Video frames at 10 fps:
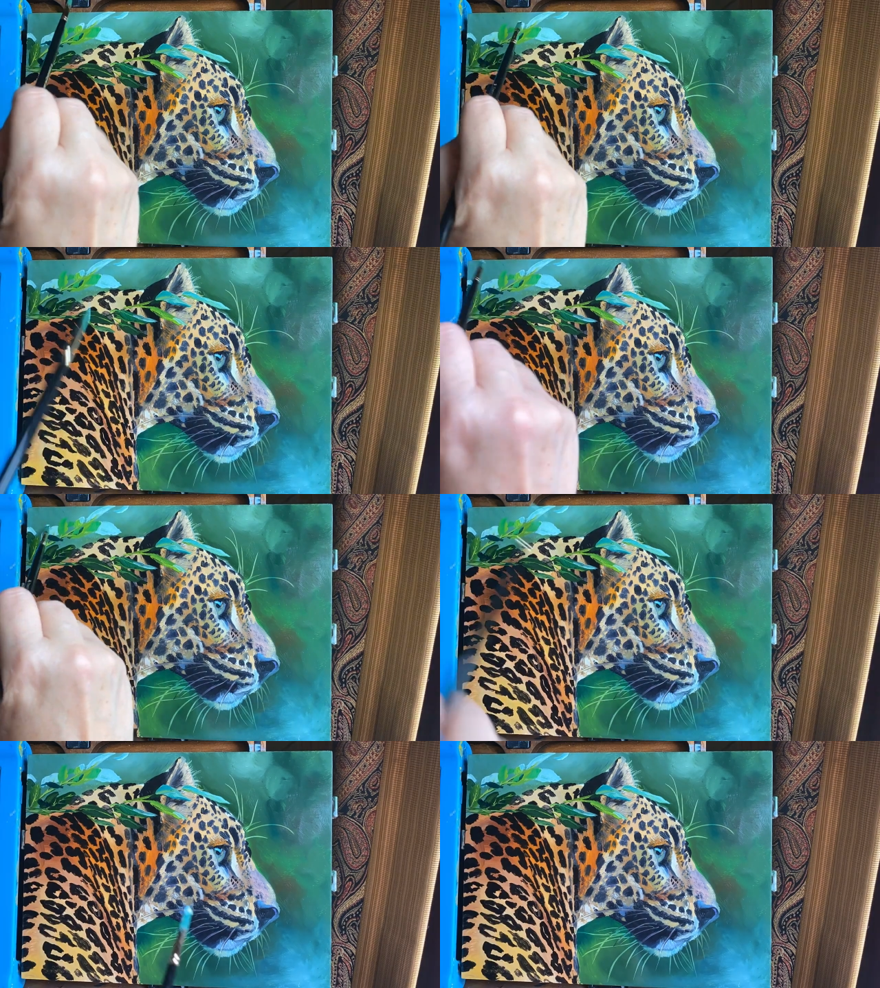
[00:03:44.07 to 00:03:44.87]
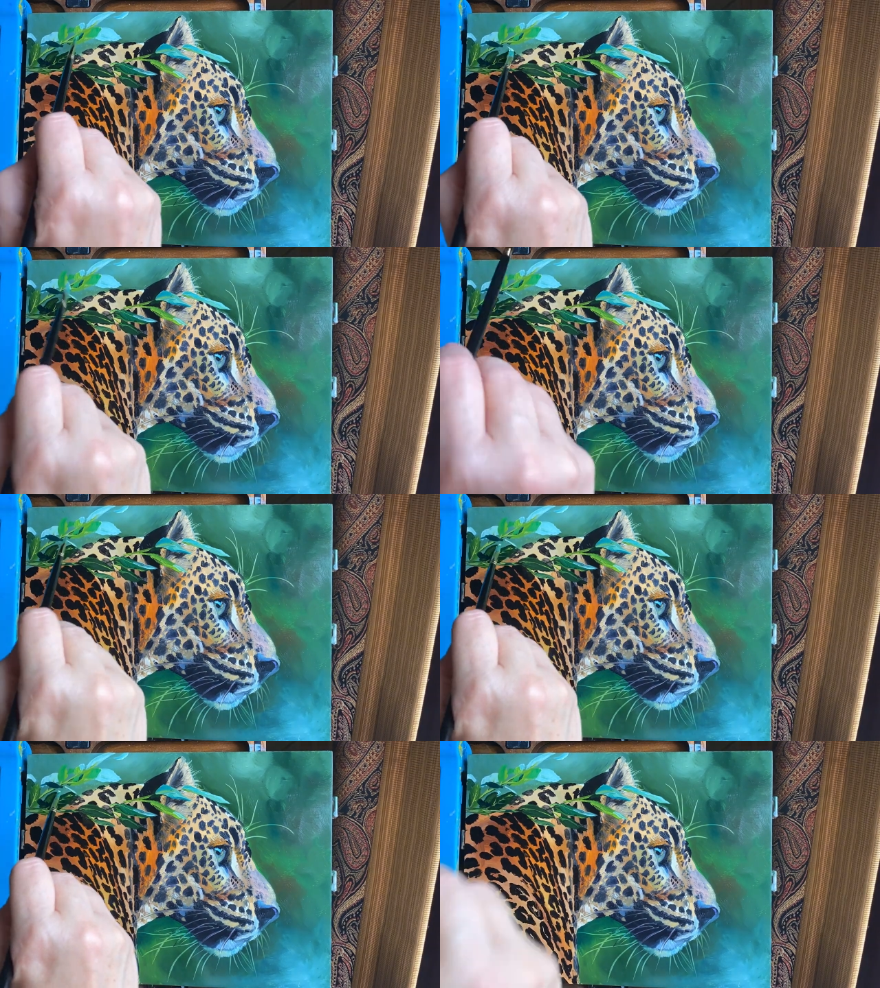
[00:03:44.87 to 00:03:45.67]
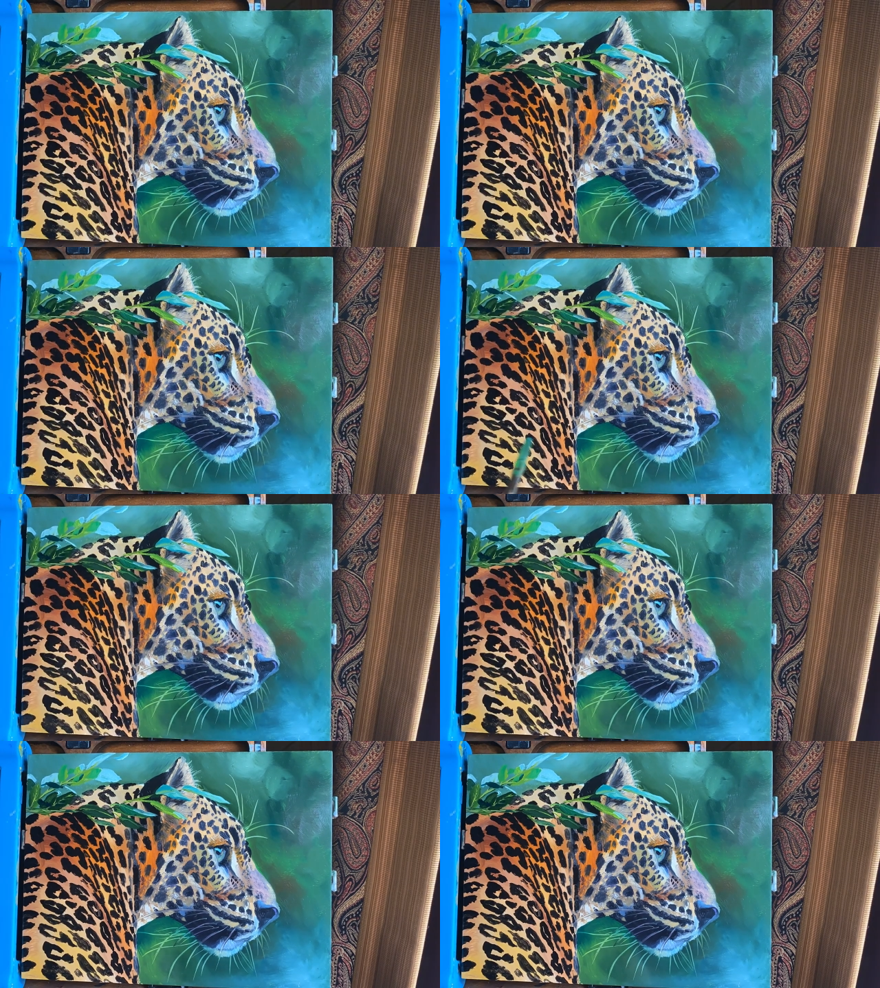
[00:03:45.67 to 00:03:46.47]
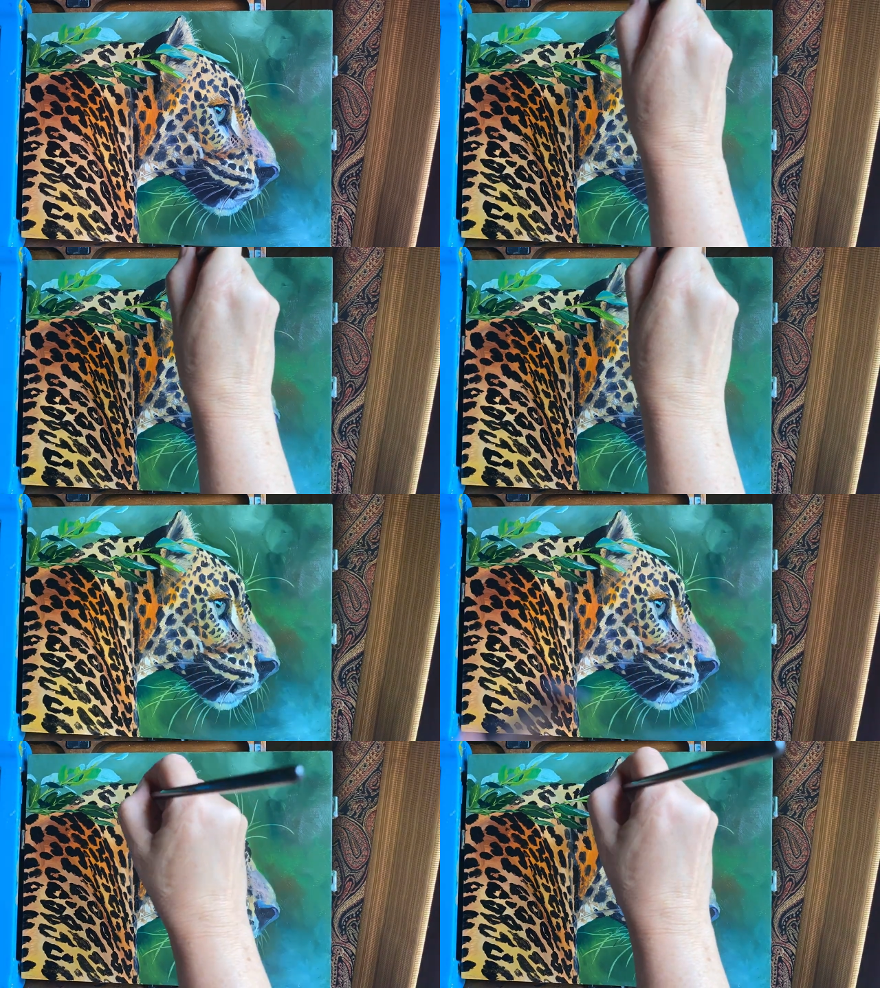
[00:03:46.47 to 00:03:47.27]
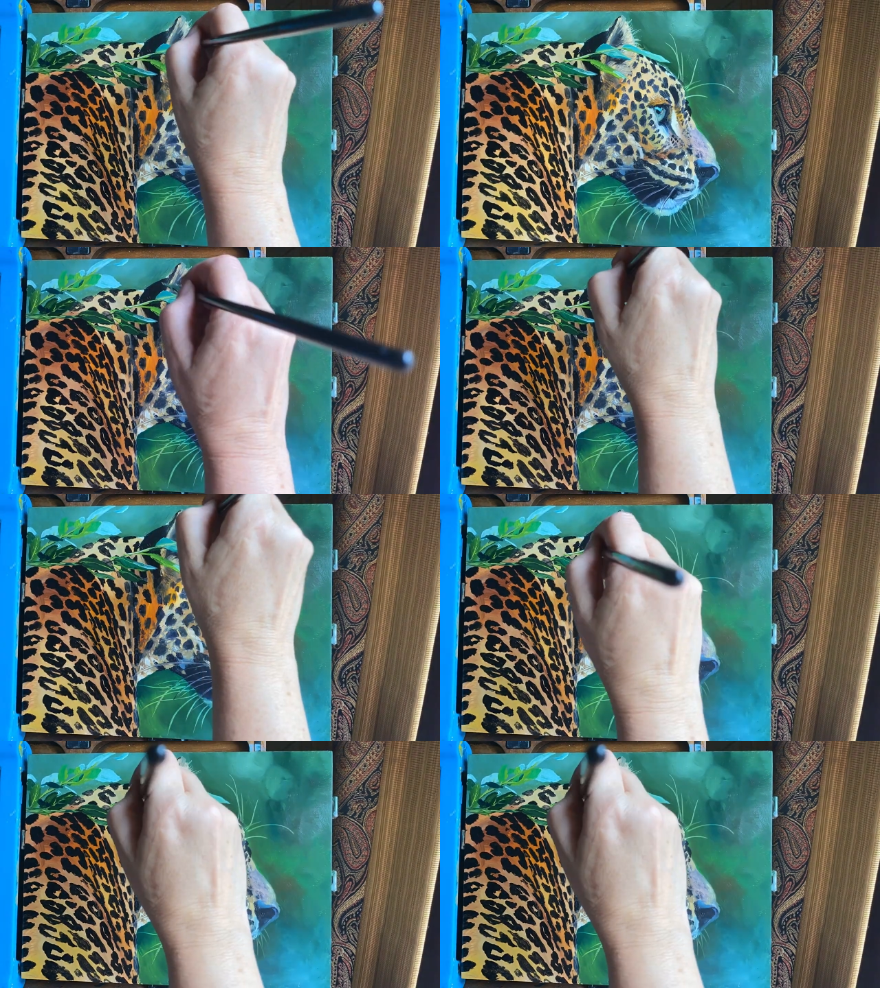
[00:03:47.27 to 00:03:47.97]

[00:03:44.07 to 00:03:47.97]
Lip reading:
No face is visible, so there are no lips to read.